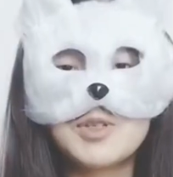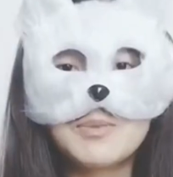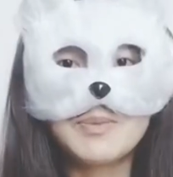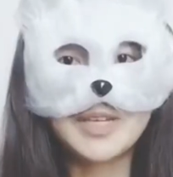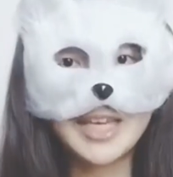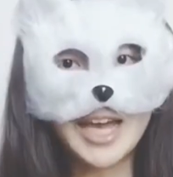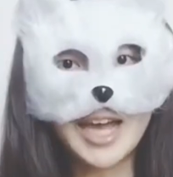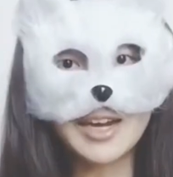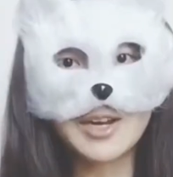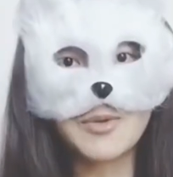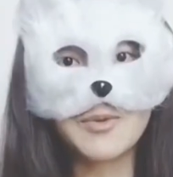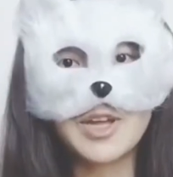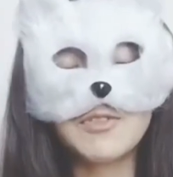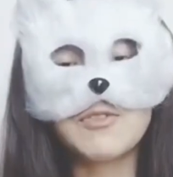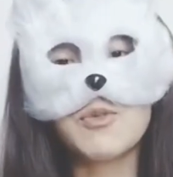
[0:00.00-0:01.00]
began
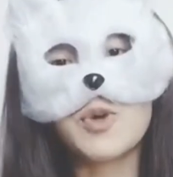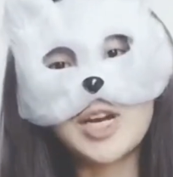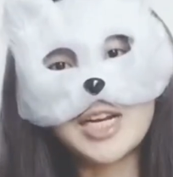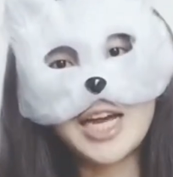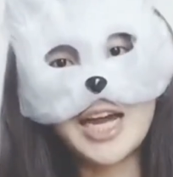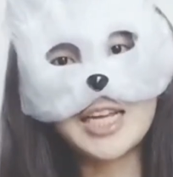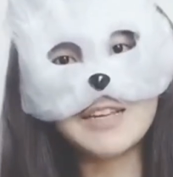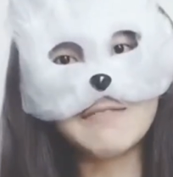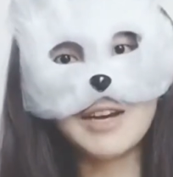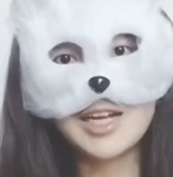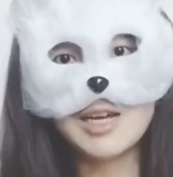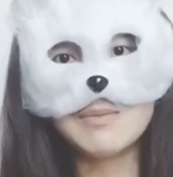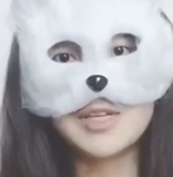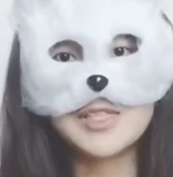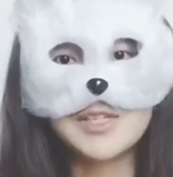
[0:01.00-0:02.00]
when Fortnite
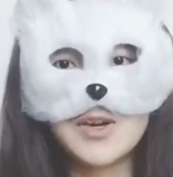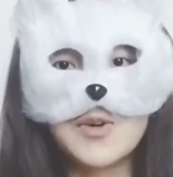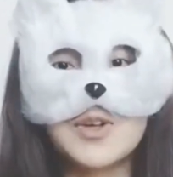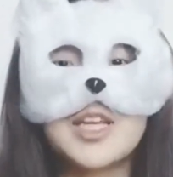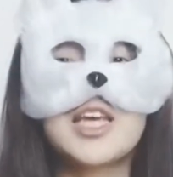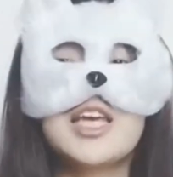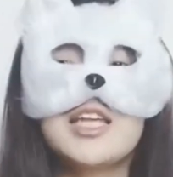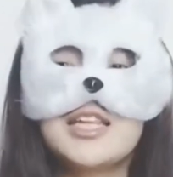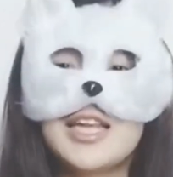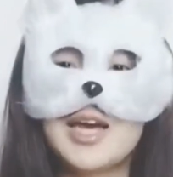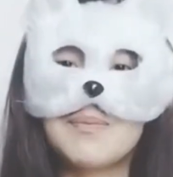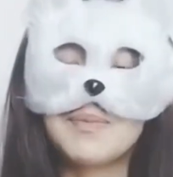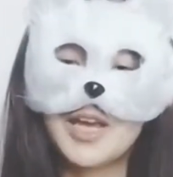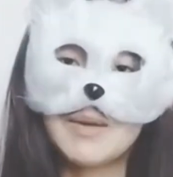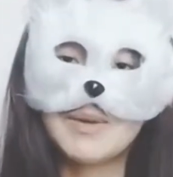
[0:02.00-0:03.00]
developed its own
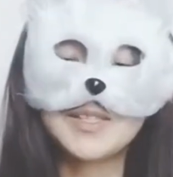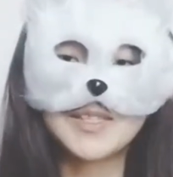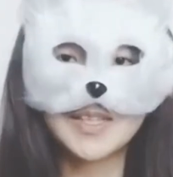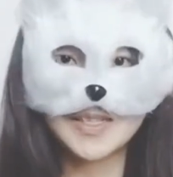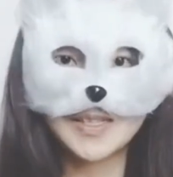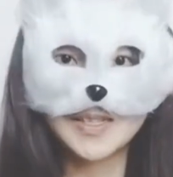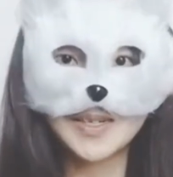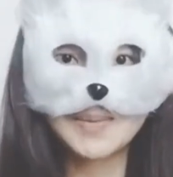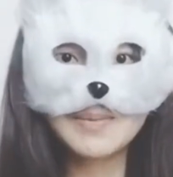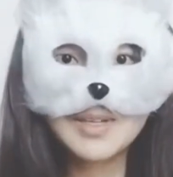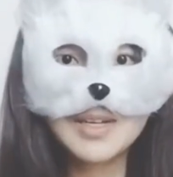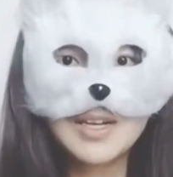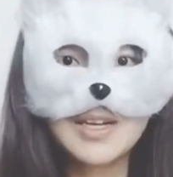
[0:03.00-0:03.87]
in-app payment system